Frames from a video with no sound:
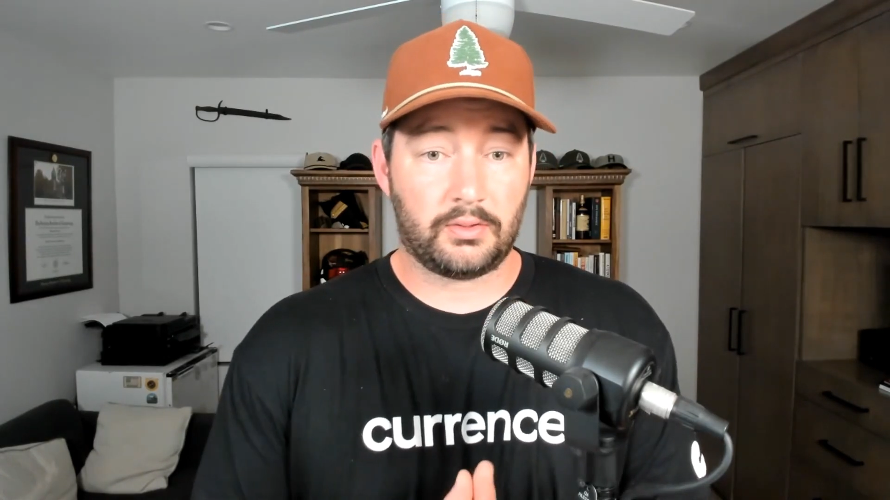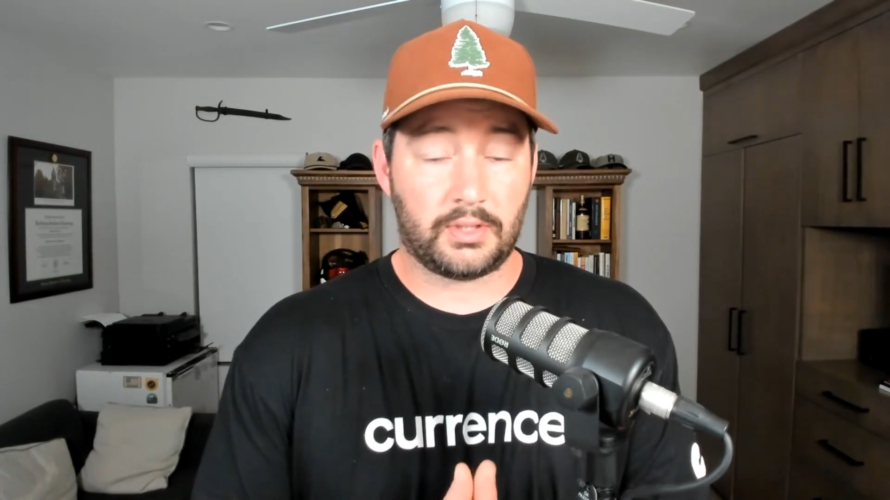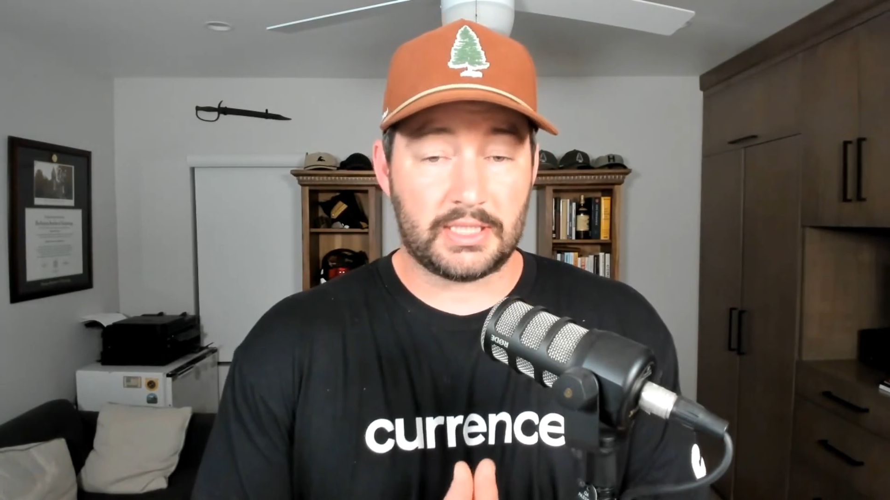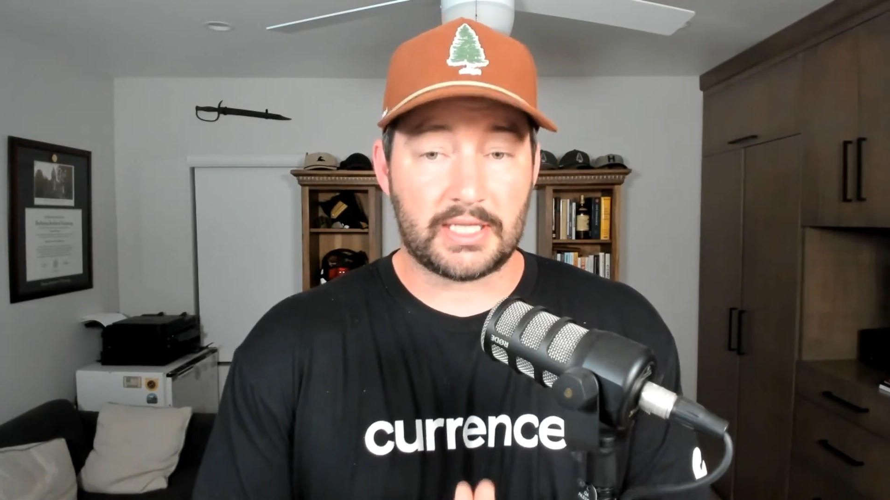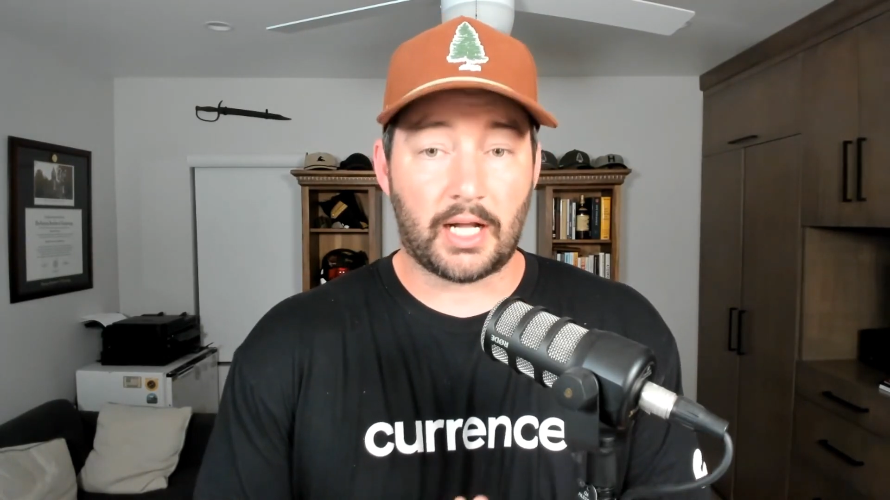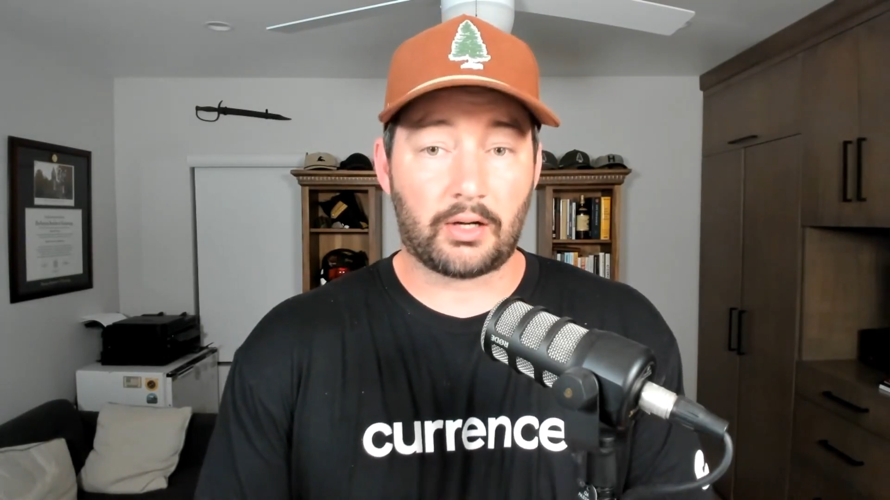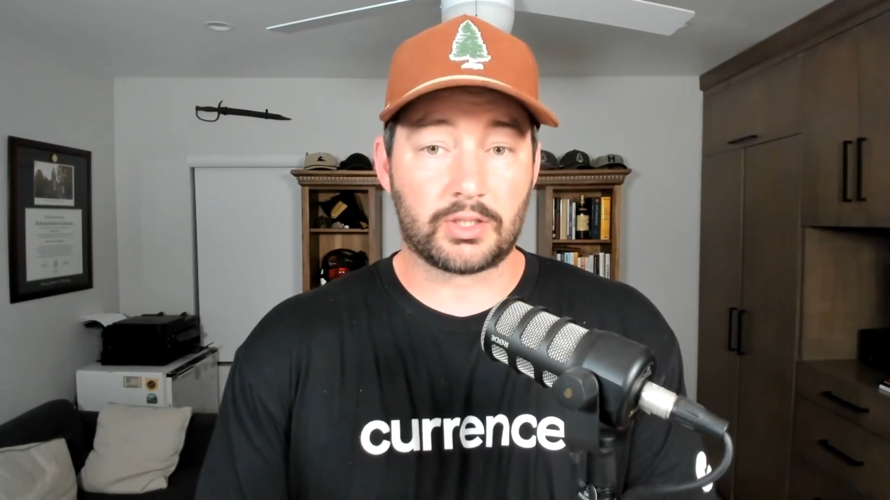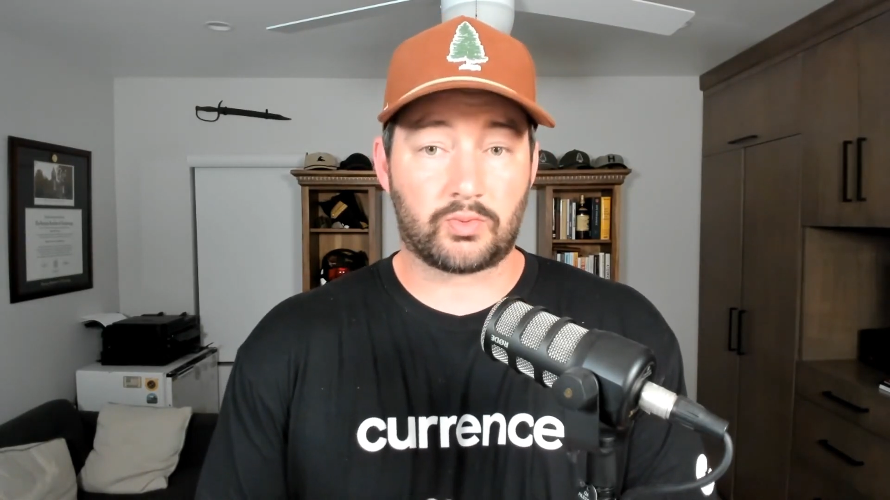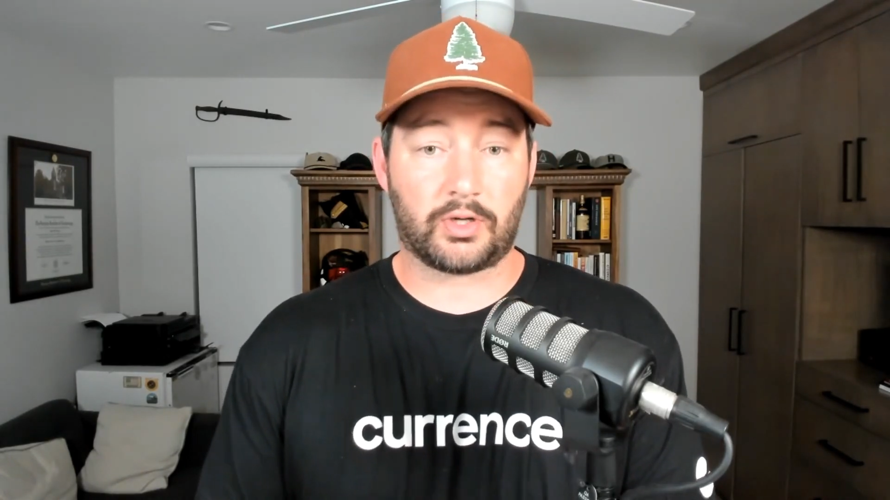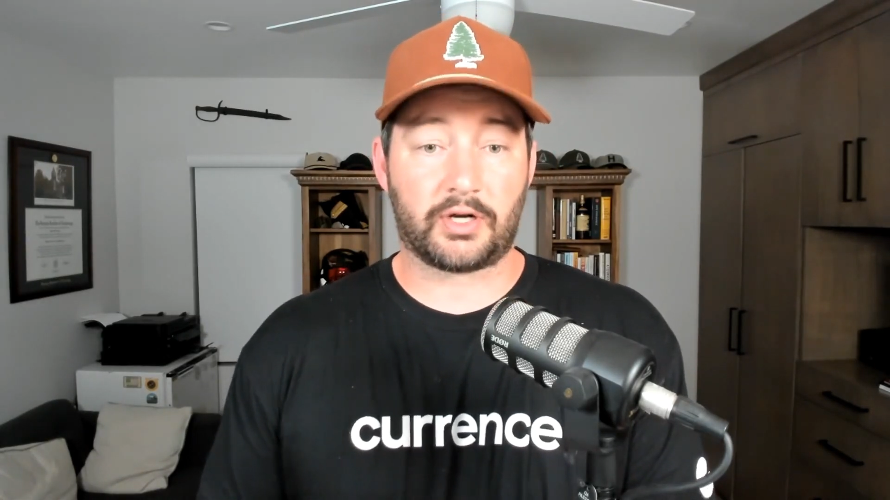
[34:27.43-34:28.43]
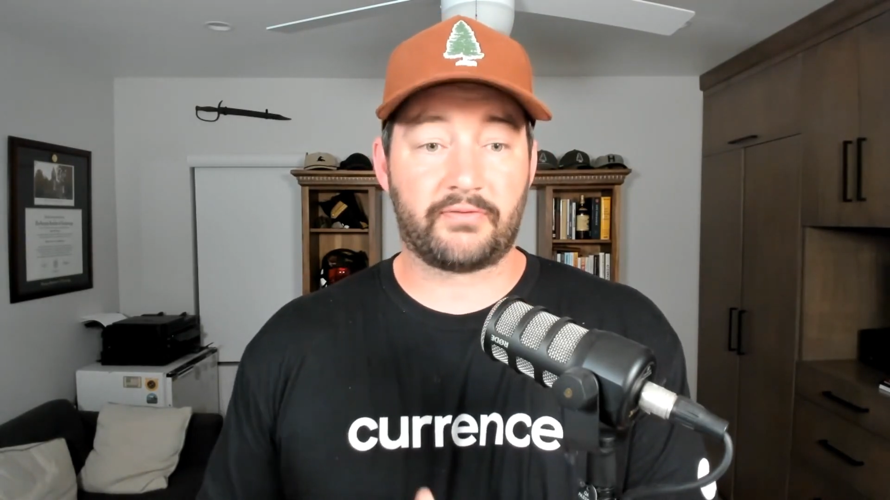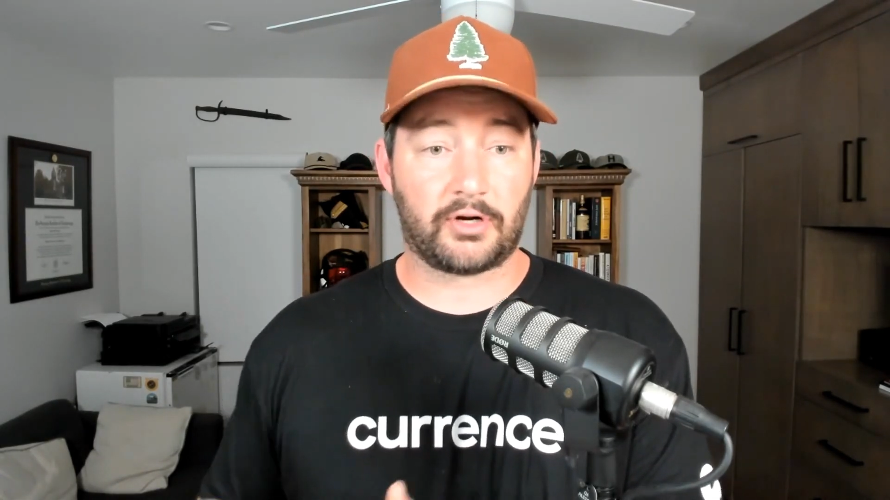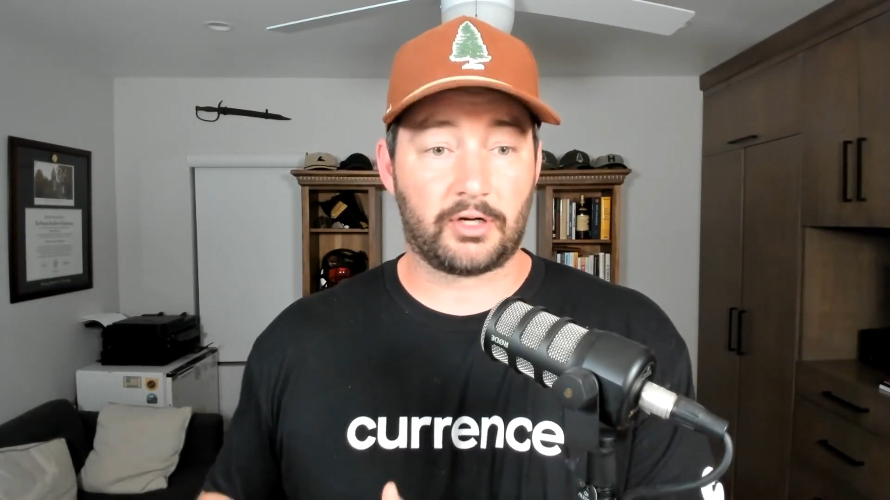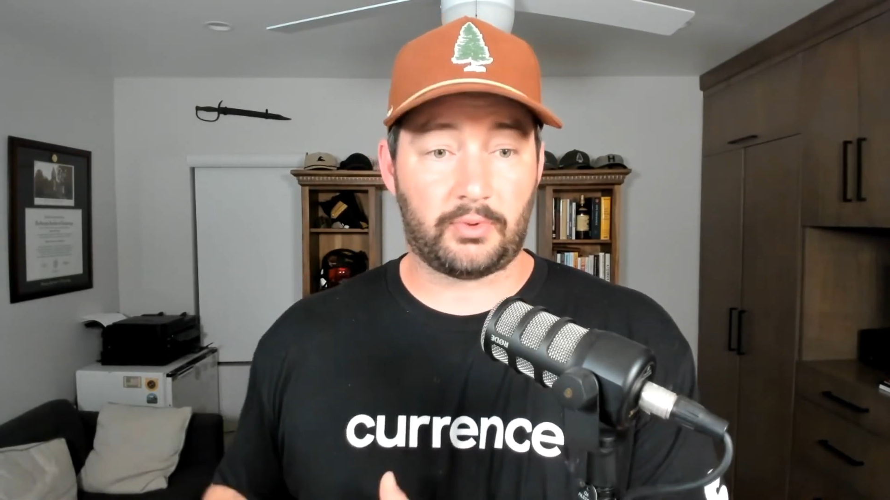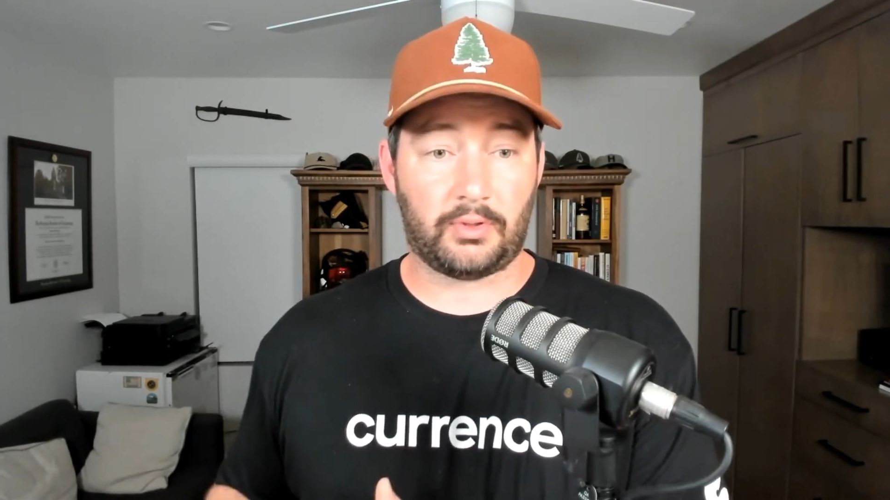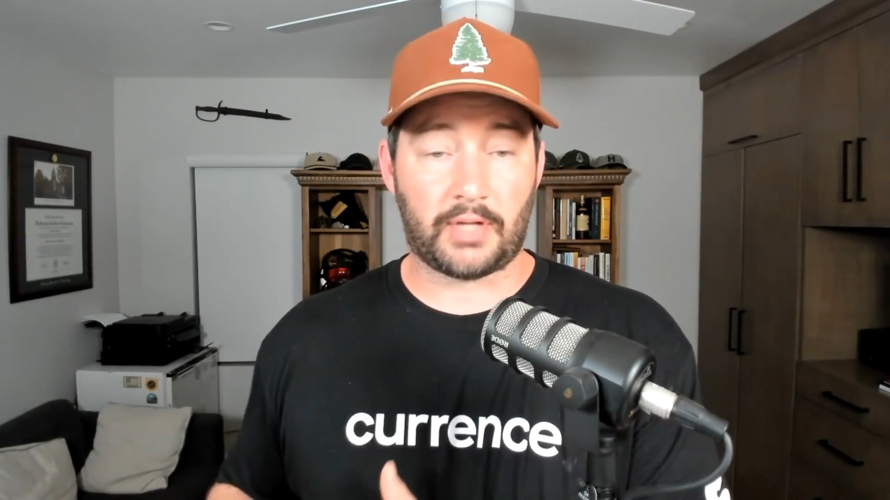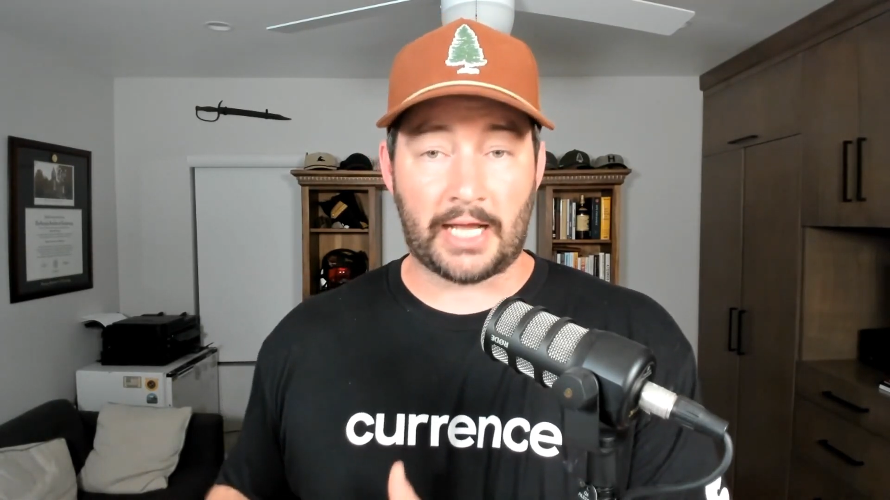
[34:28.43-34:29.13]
these dollars were convertible